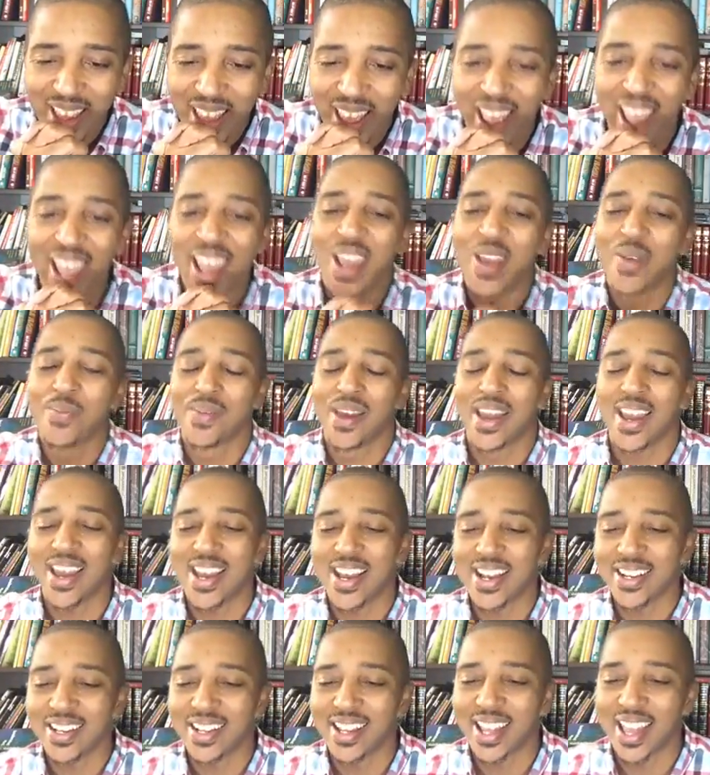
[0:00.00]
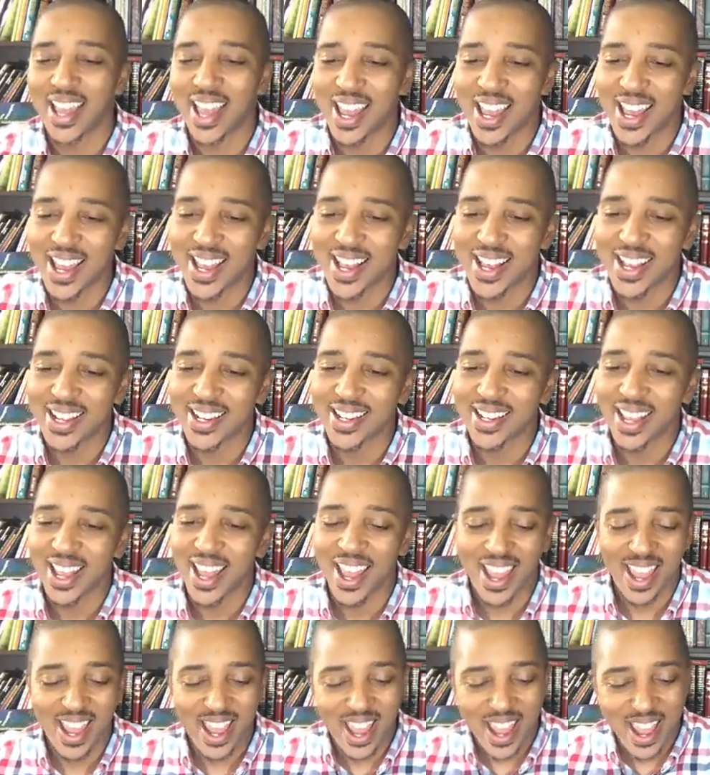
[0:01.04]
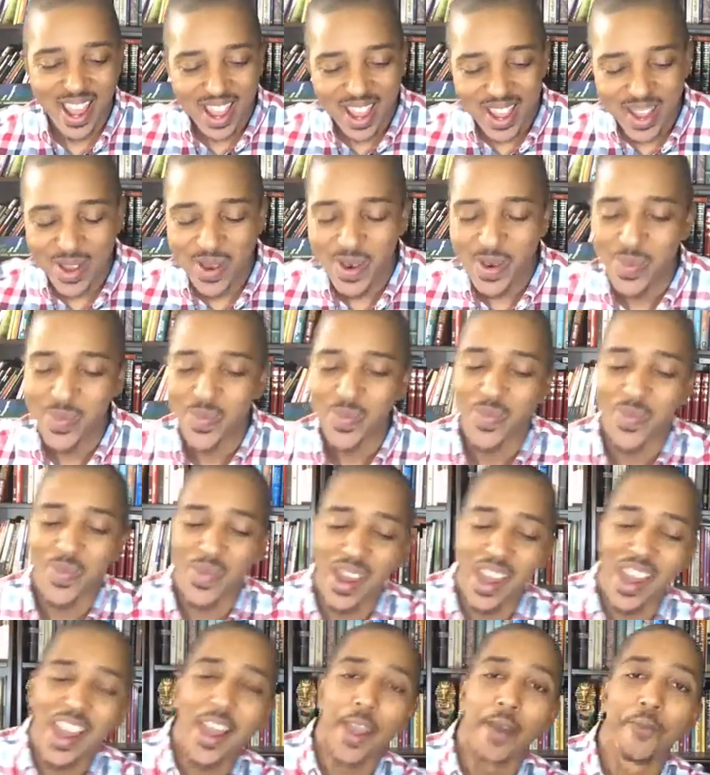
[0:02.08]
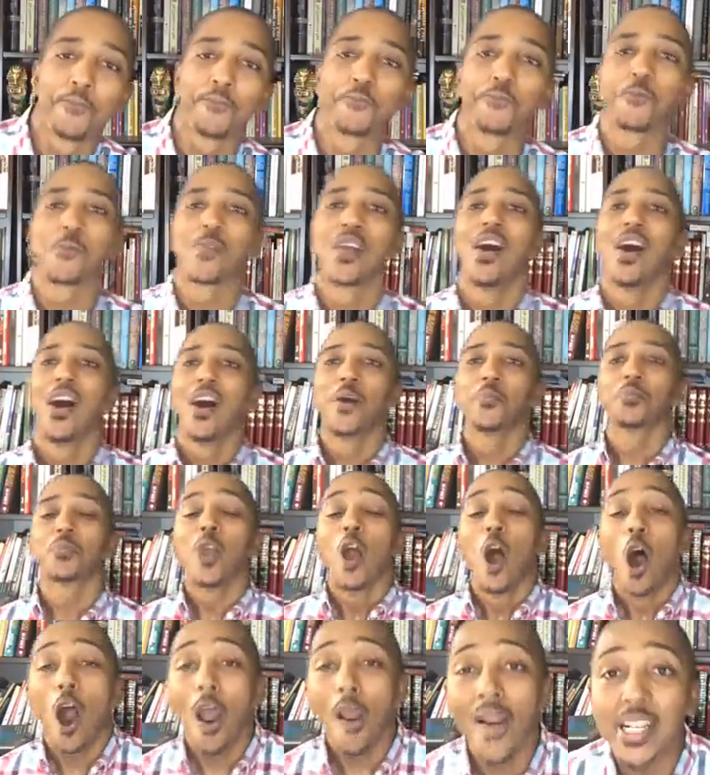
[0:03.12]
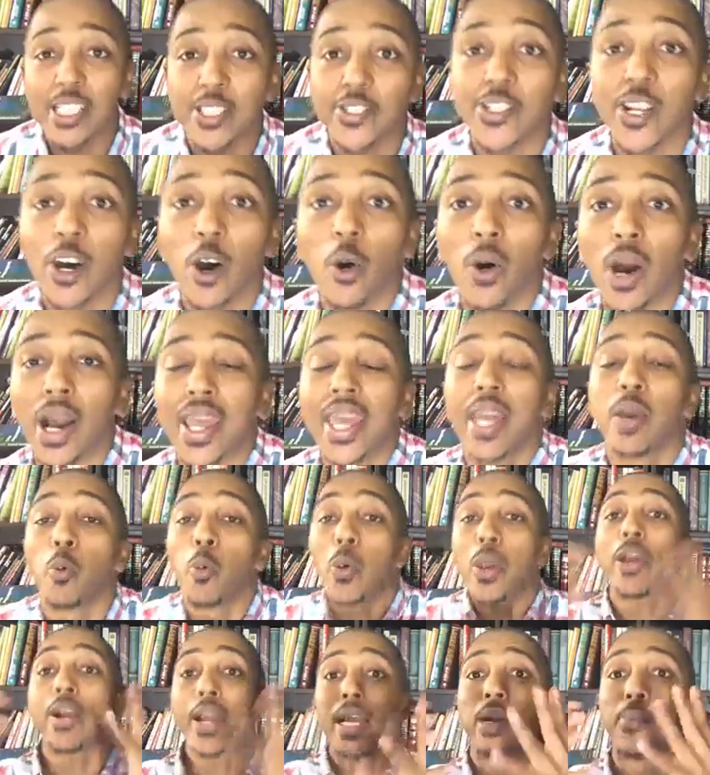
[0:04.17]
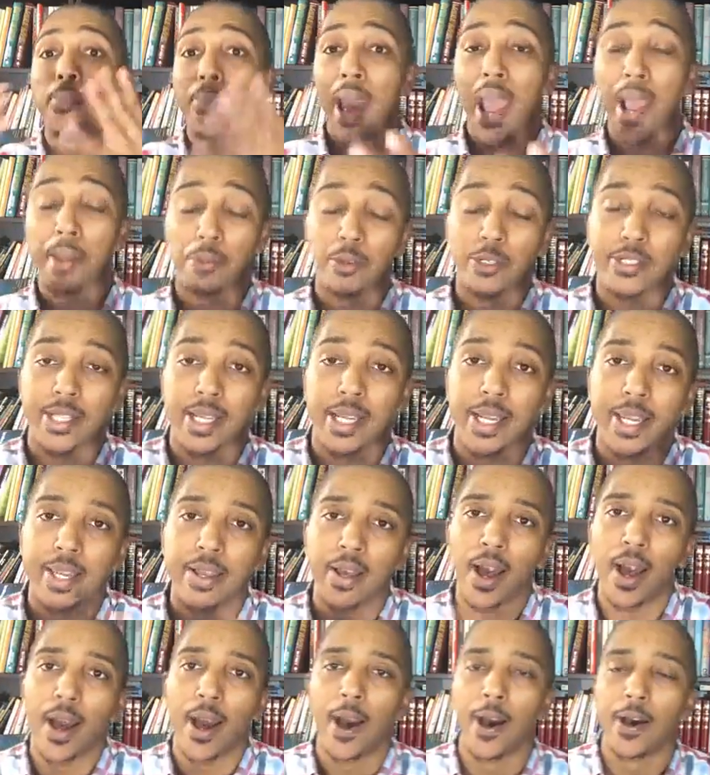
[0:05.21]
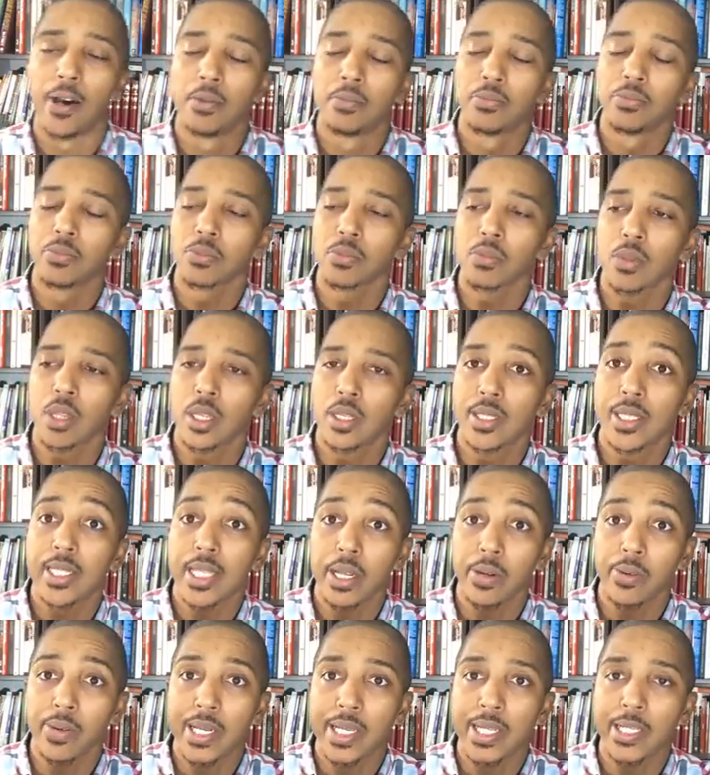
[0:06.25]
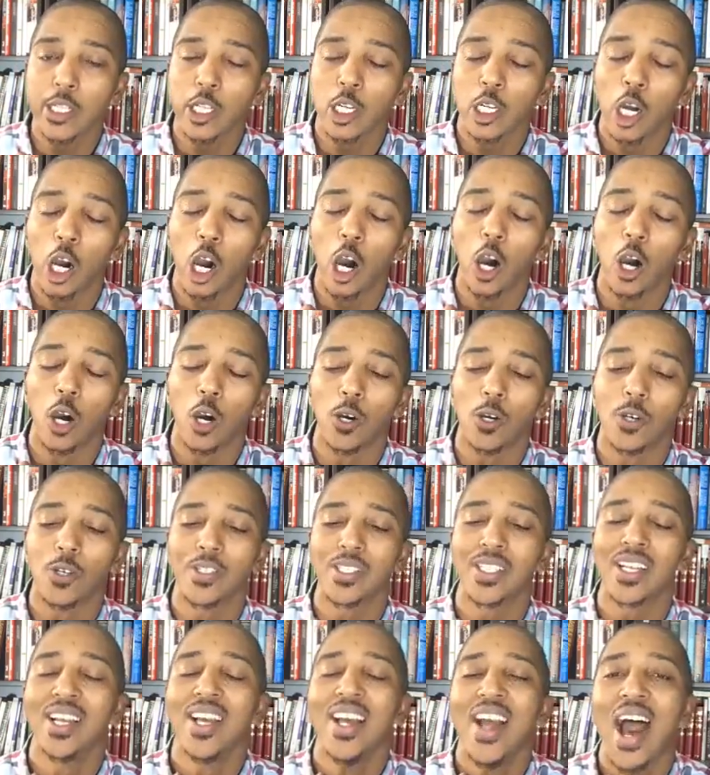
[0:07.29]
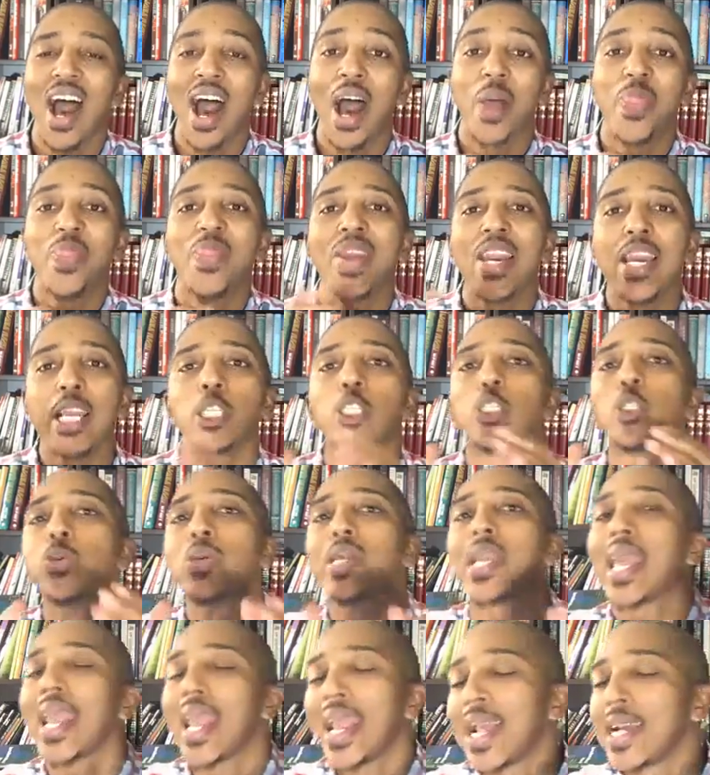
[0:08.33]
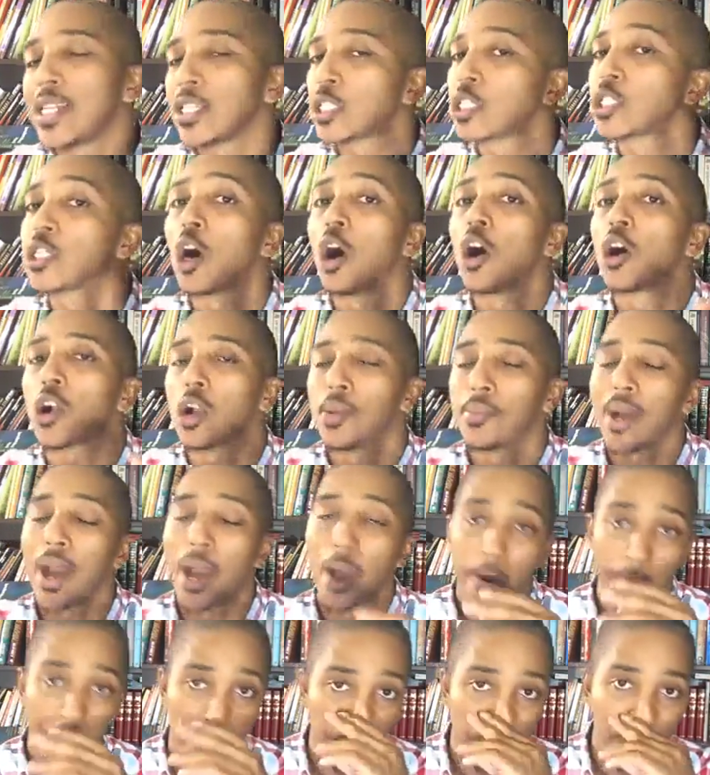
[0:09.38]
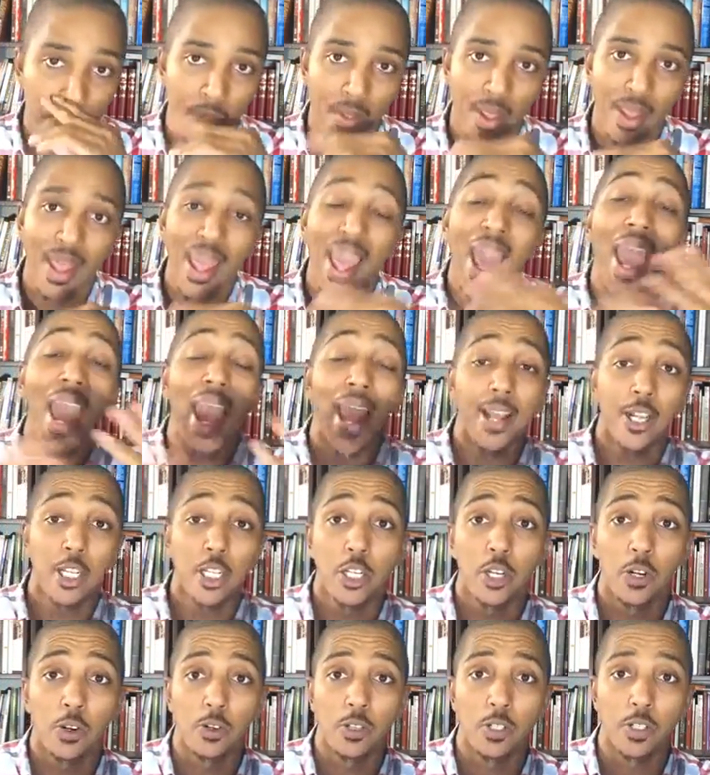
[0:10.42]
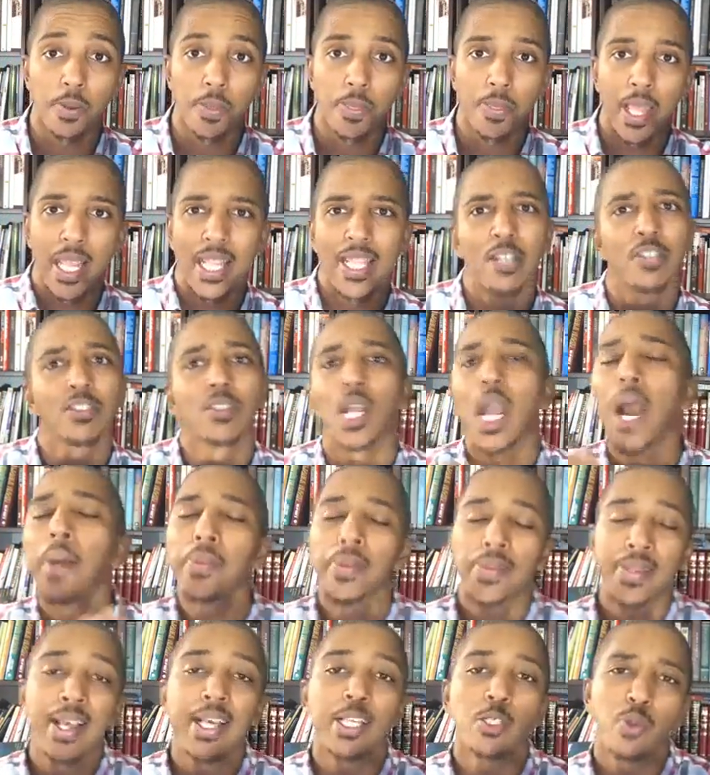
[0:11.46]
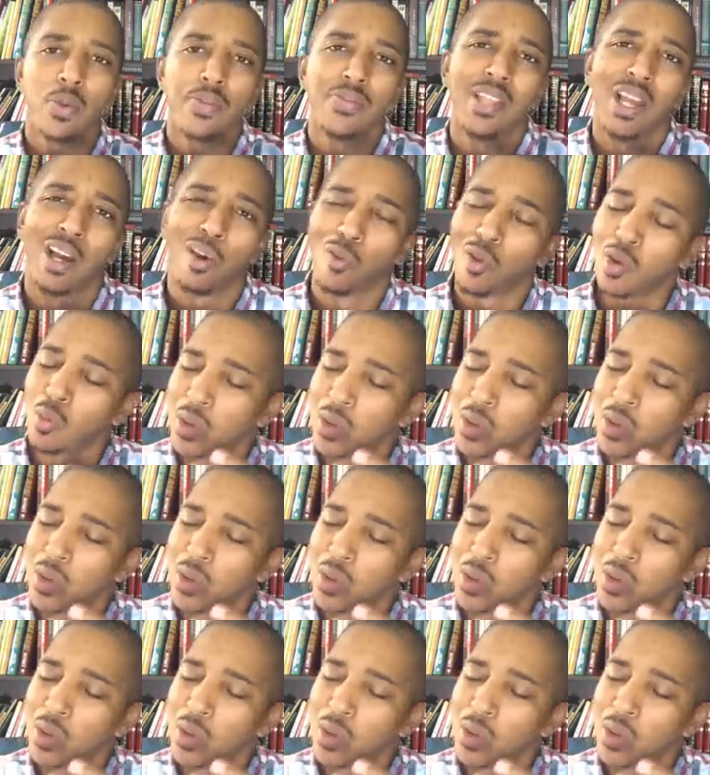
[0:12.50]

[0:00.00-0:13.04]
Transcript: Amen and amen. All right, so again, we are in a Bible study um, series called uh, Things You Can't Talk About at Church. And there a couple of things we've dealt with.